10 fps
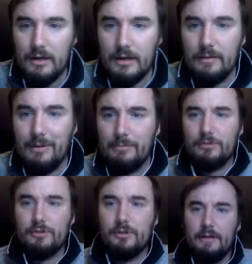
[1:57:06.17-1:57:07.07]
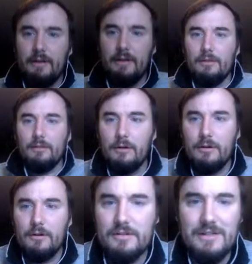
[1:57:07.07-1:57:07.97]
The bramble shark is a
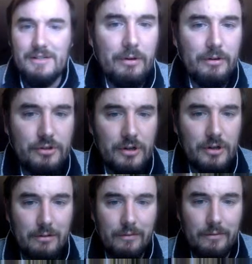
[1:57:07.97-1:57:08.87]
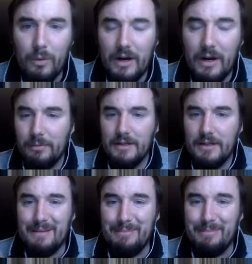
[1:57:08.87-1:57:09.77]
large deepwater shark with a
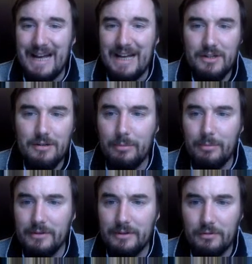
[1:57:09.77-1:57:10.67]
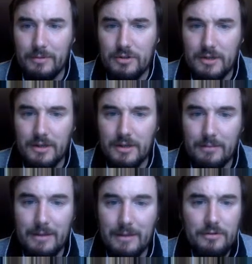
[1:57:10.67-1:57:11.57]
widespread yet patchy global distribution in
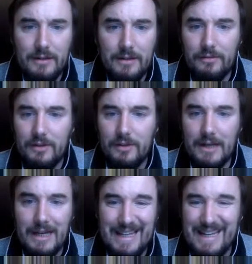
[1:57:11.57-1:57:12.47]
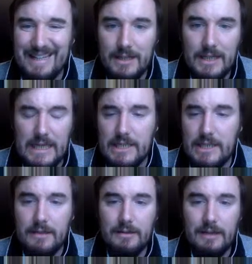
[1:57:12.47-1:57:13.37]
the Mediterranean Sea, Atlantic,
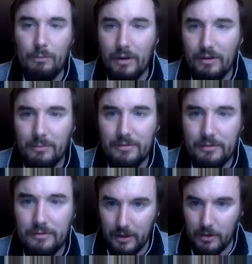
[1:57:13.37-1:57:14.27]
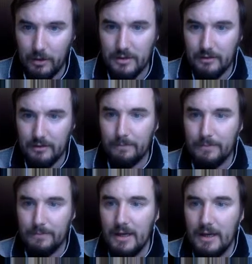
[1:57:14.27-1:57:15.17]
Indian, and Western Pacific Oceans.
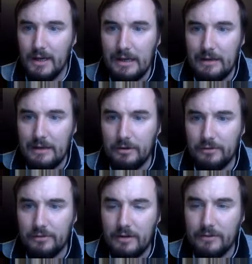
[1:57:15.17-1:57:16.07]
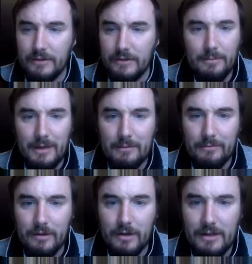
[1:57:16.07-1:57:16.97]
It occurs on or near the bottom
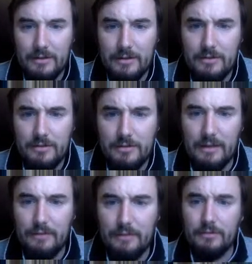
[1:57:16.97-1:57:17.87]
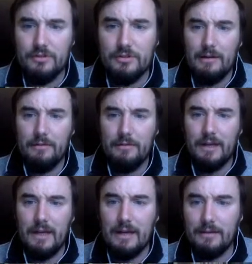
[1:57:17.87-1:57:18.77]
of our continental and insular shelves
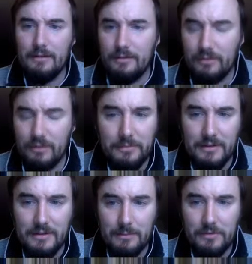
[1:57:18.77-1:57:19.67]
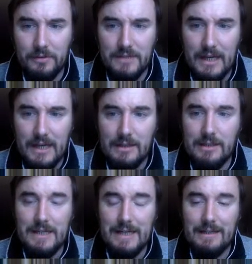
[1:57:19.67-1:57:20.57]
at slopes at depths of
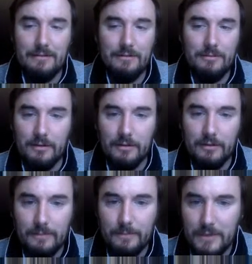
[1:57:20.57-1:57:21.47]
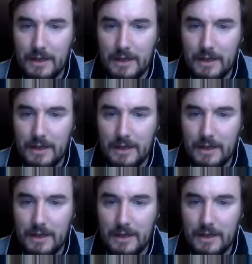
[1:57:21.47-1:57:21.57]
10 to 900 meters.